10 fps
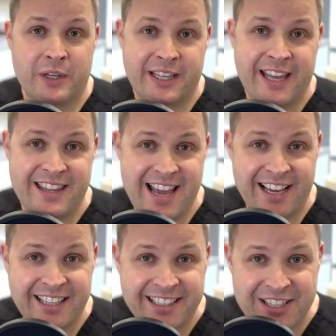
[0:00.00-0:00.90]
to get the
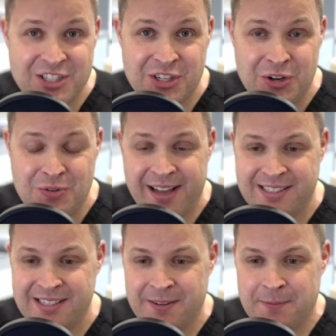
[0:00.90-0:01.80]
angulation correct
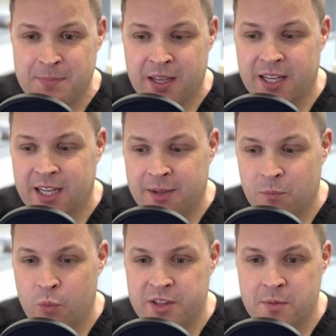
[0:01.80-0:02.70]
um,
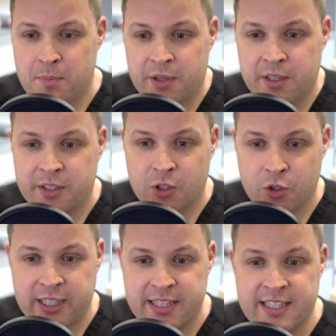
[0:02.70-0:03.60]
with your bur.
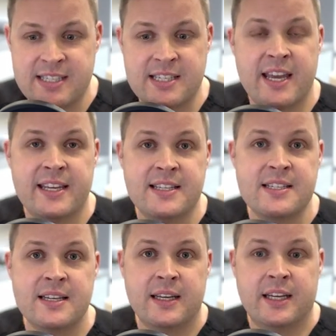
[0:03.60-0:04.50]
Luckily, in this case,
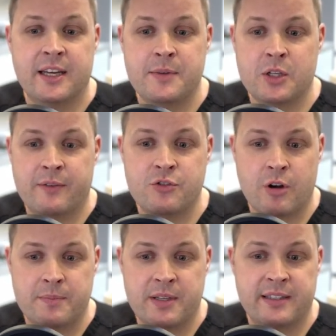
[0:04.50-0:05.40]
um, you know I've
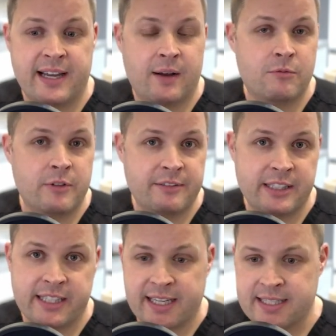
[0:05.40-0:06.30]
dropped it down really, really
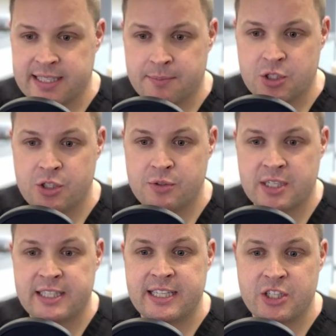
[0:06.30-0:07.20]
nicely. I'm just using a
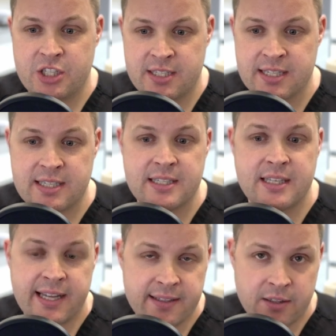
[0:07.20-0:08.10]
DG16
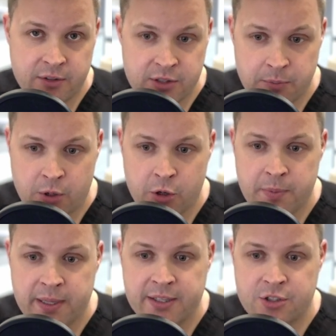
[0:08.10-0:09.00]
endodontic probe
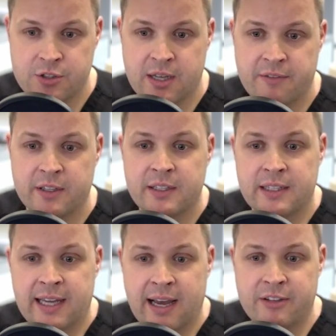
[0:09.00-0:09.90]
here, just have a
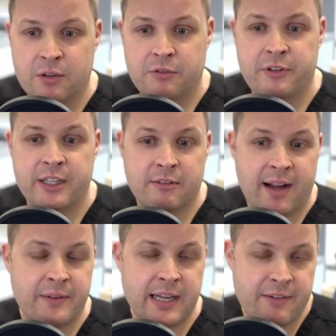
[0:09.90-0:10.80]
have a little feel around, and I've